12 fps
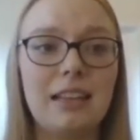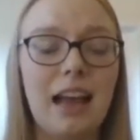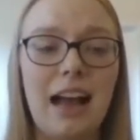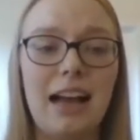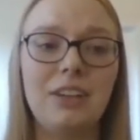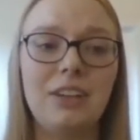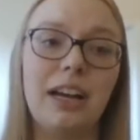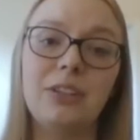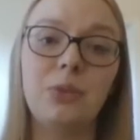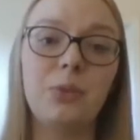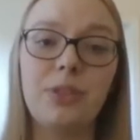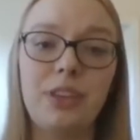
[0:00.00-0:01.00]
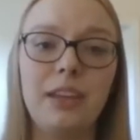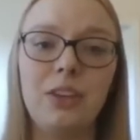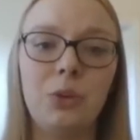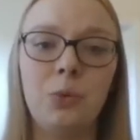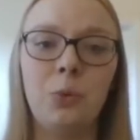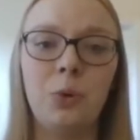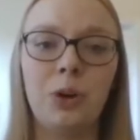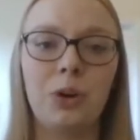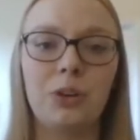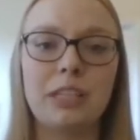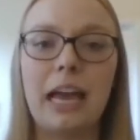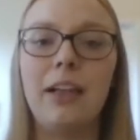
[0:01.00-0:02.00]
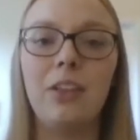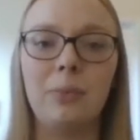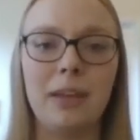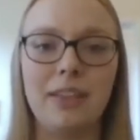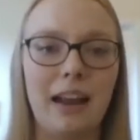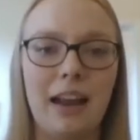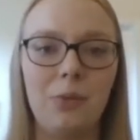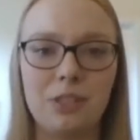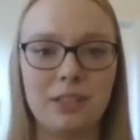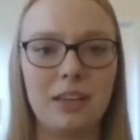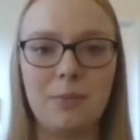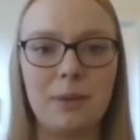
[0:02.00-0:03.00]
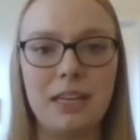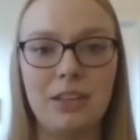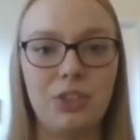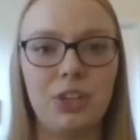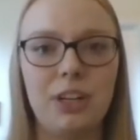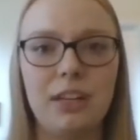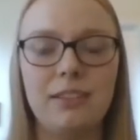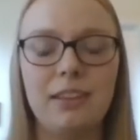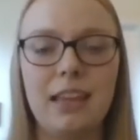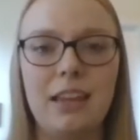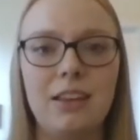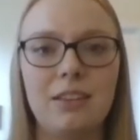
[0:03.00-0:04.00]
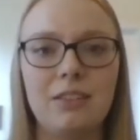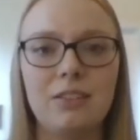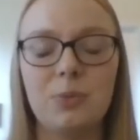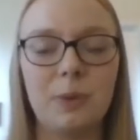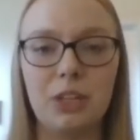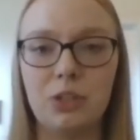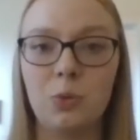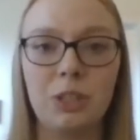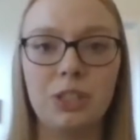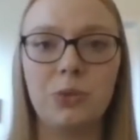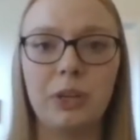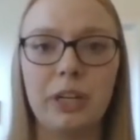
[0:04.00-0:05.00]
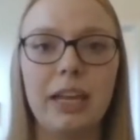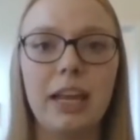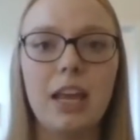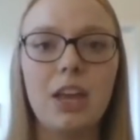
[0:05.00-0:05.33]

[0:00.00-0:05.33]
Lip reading: I don't think you were telling me that I wasn't going to be interning in spring of 2020.